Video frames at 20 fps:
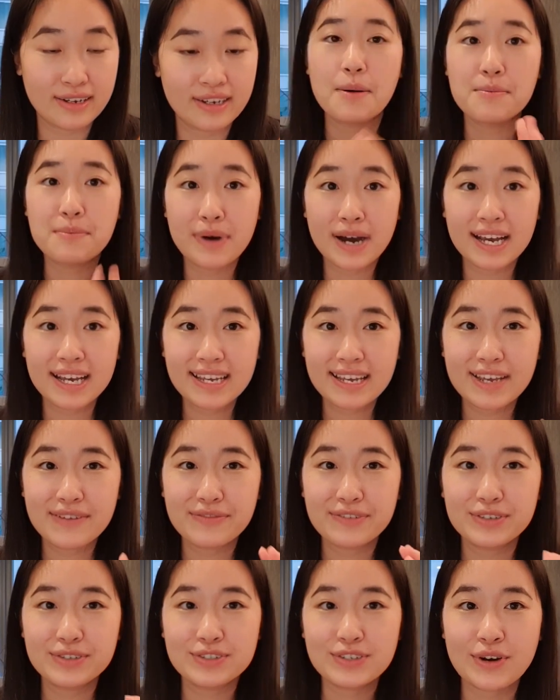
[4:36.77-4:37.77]
But if
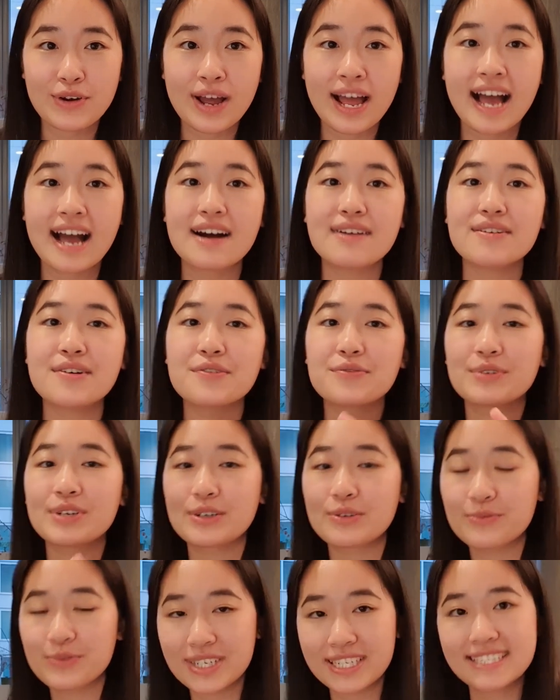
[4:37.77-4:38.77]
you don't have a
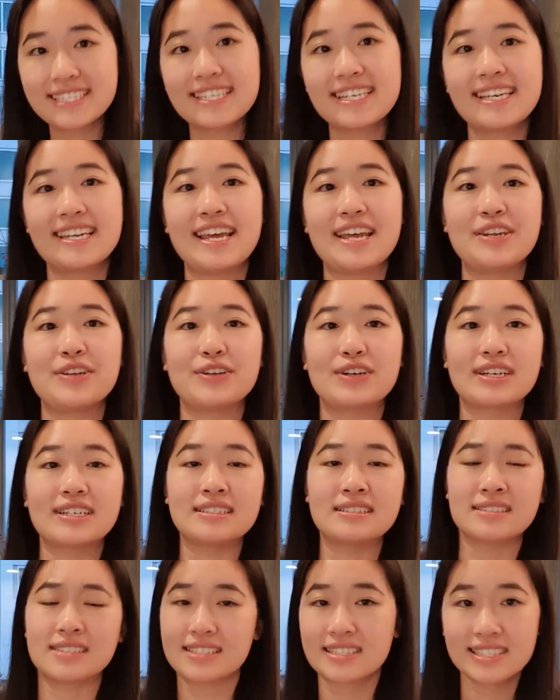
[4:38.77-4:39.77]
real reason and you're
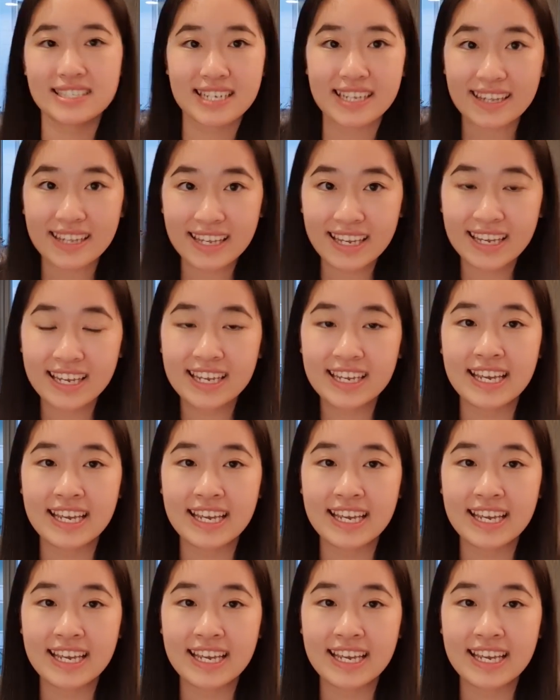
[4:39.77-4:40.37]
consistently